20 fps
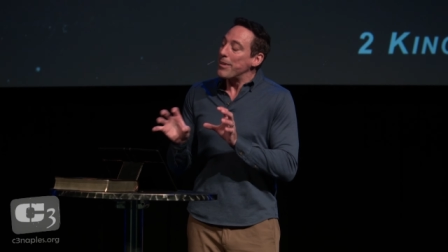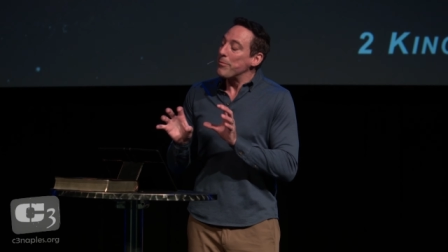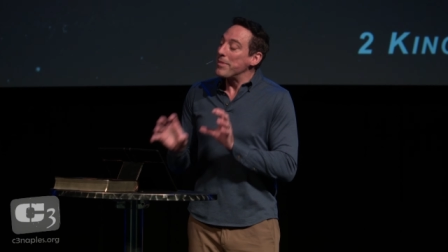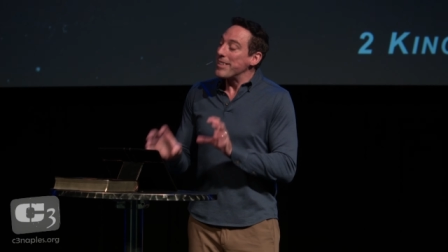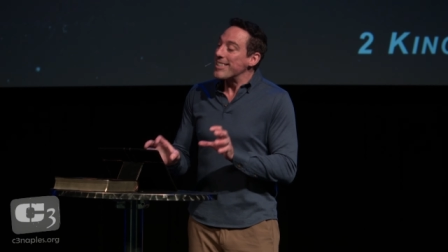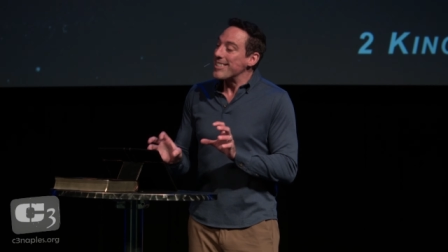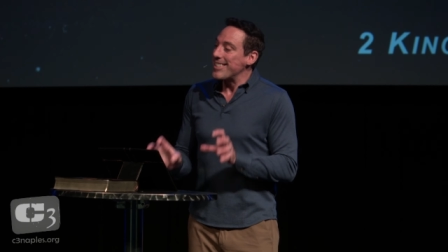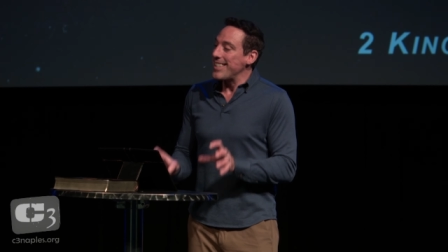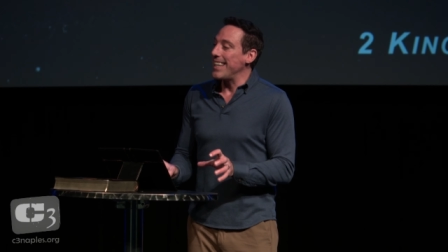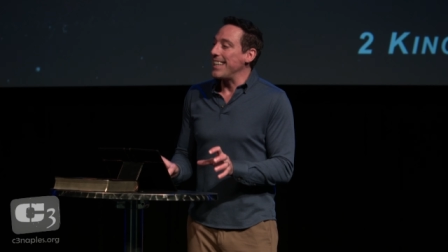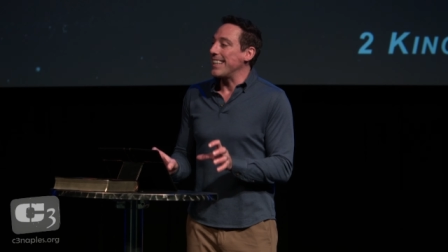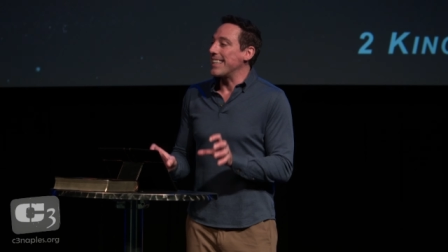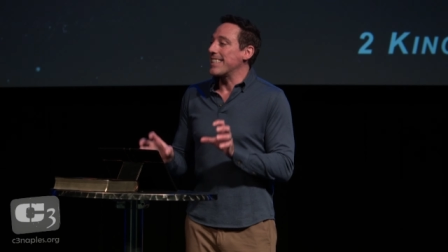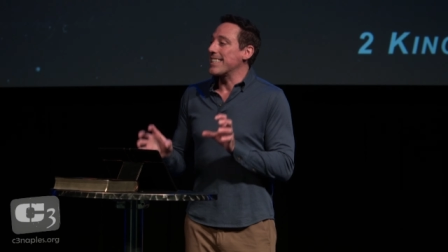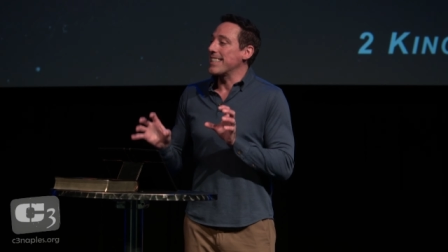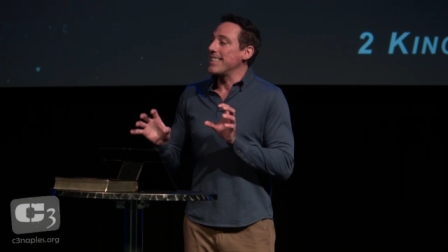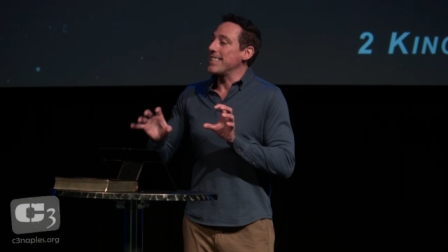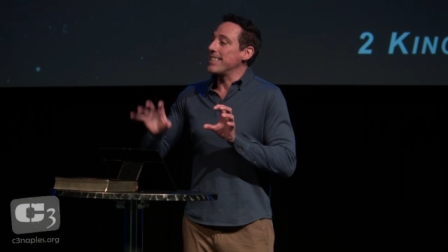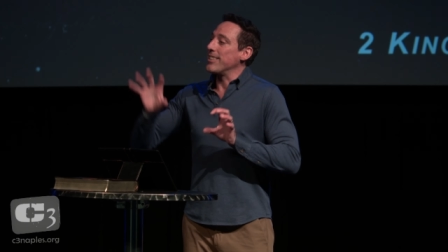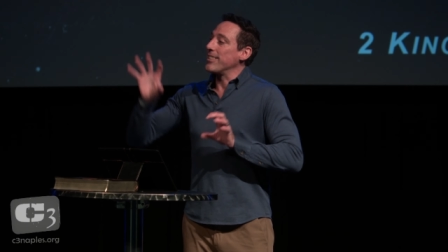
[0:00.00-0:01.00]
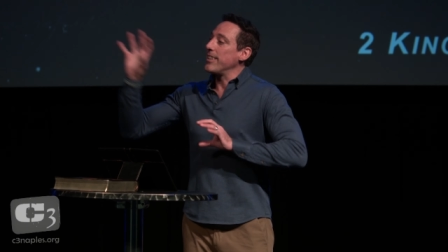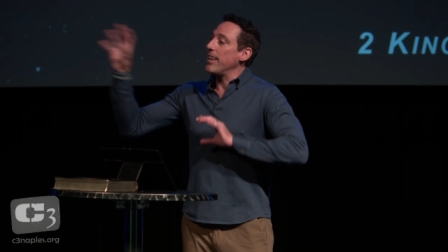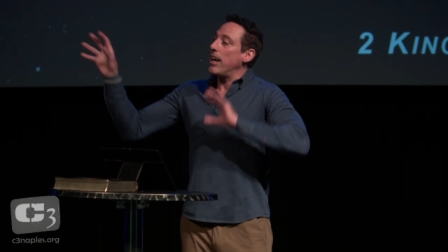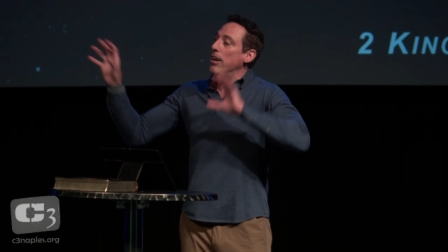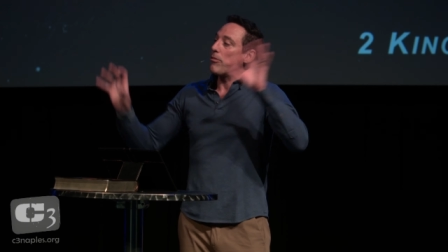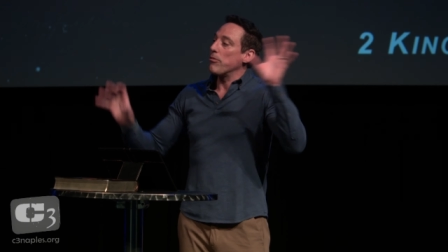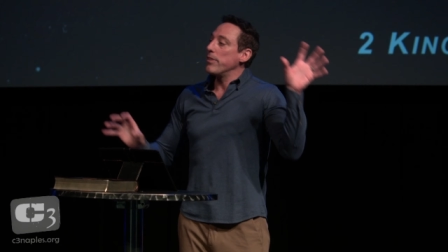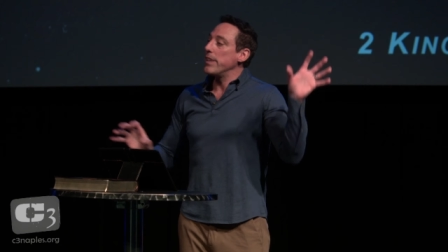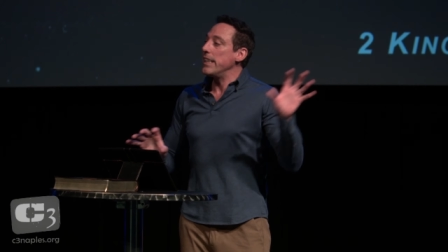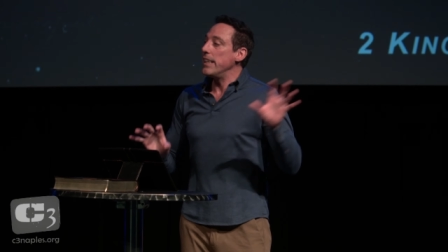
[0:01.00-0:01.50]
mistakes because they're
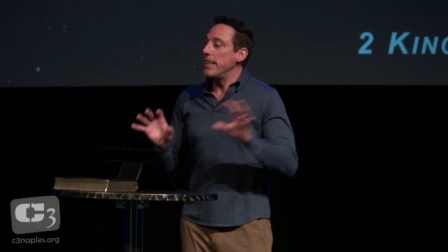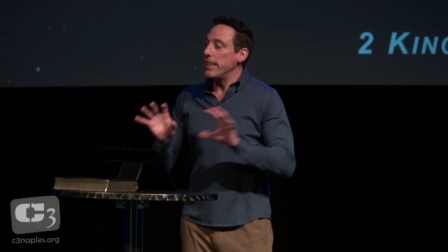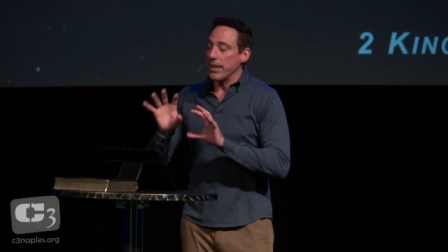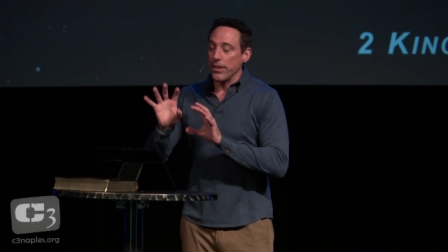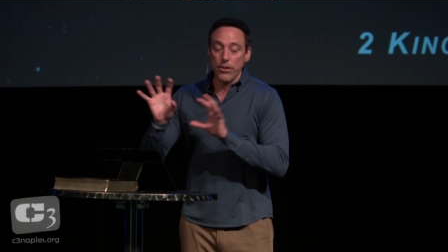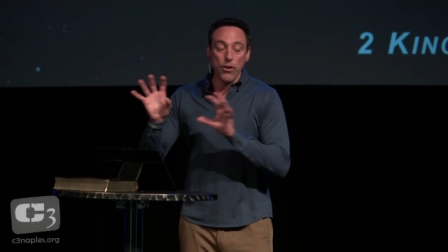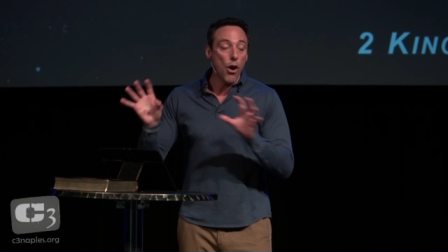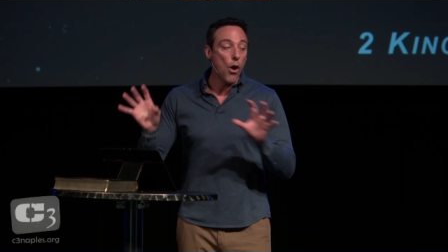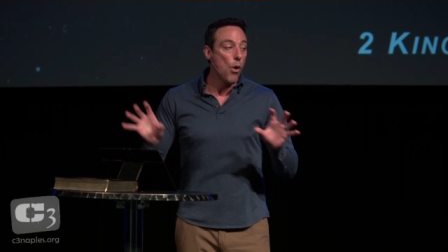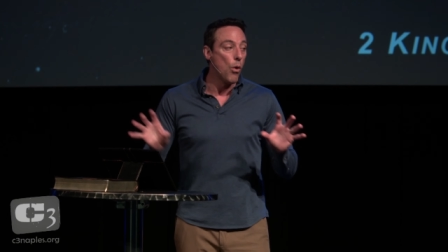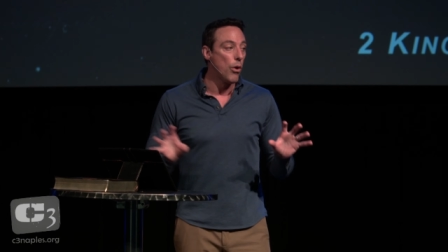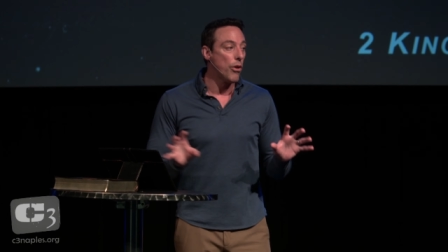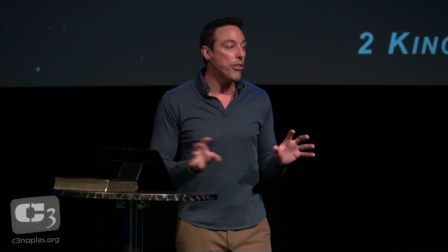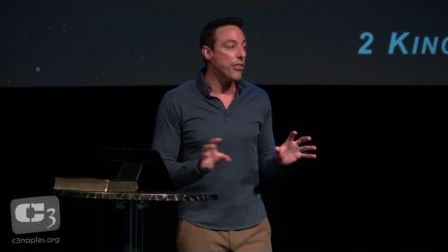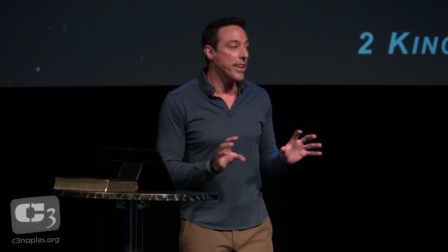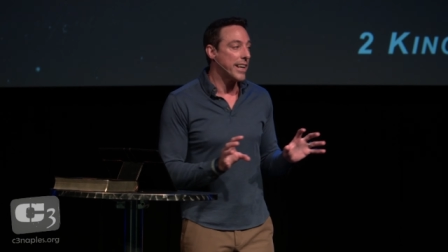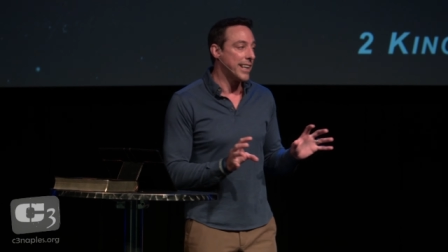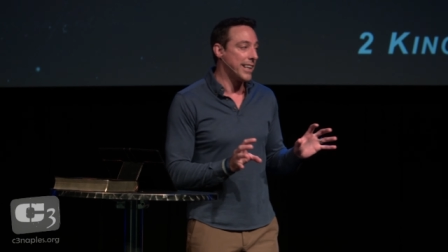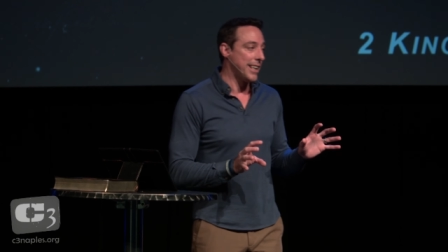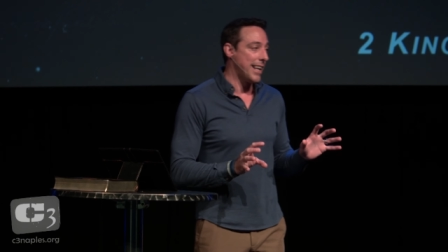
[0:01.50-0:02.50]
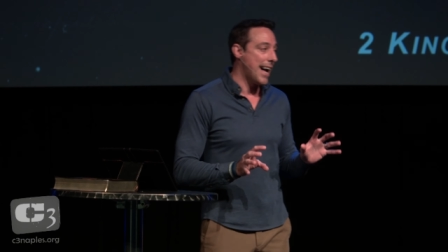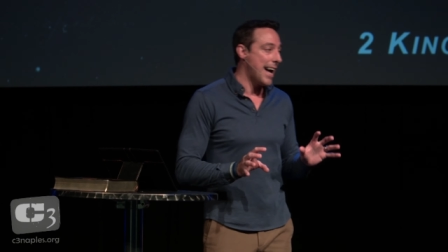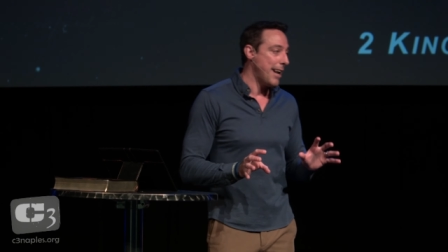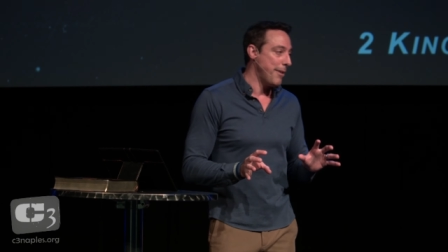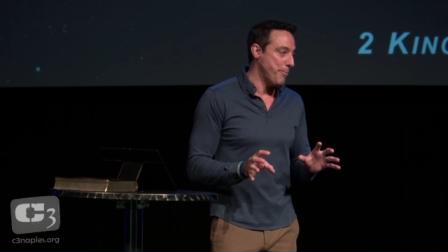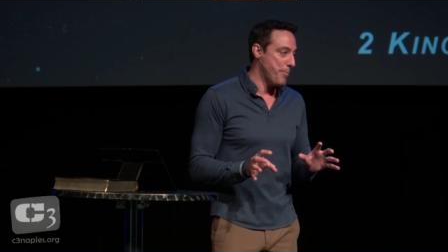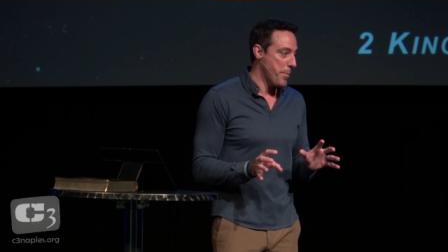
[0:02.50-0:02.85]
not reading the whole thing a lot.